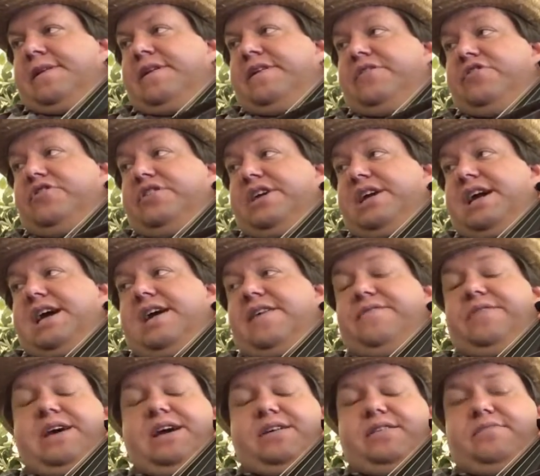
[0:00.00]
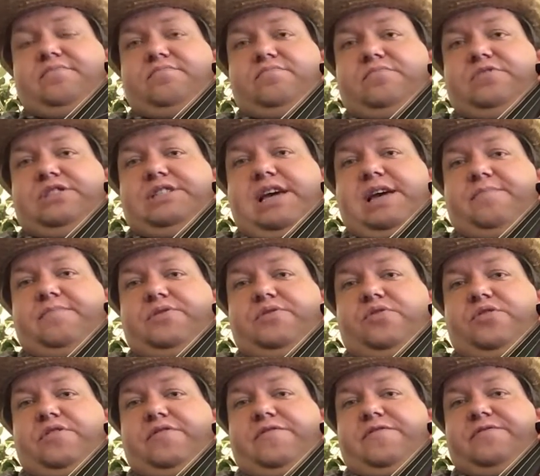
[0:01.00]
You're going to have that same
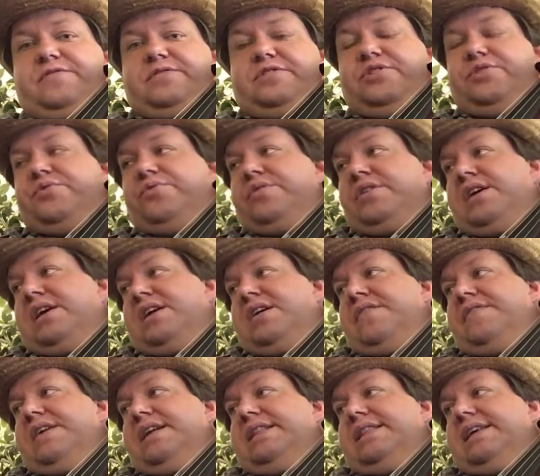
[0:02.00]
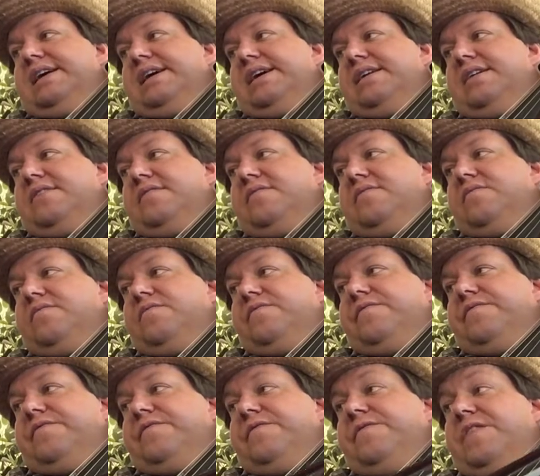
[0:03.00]
sort of tune that the
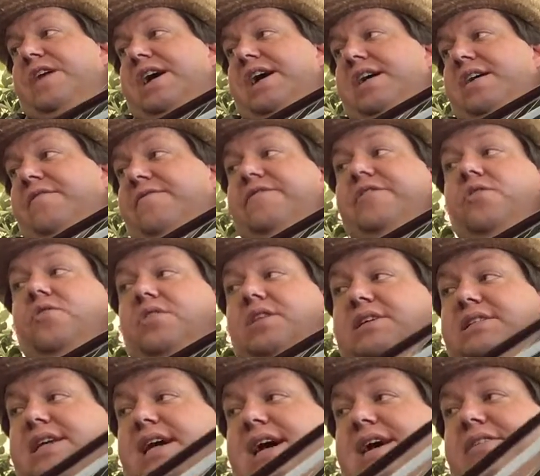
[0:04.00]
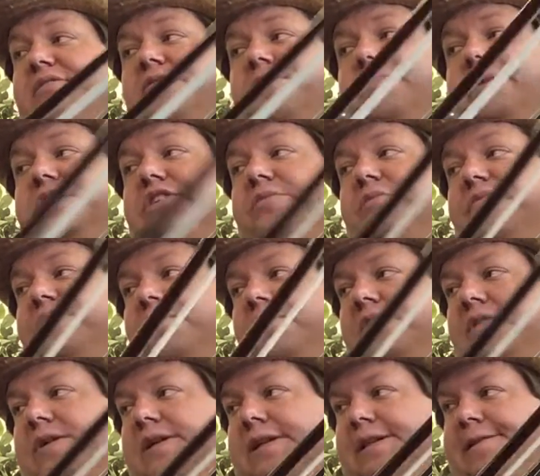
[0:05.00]
violas had, the measure before.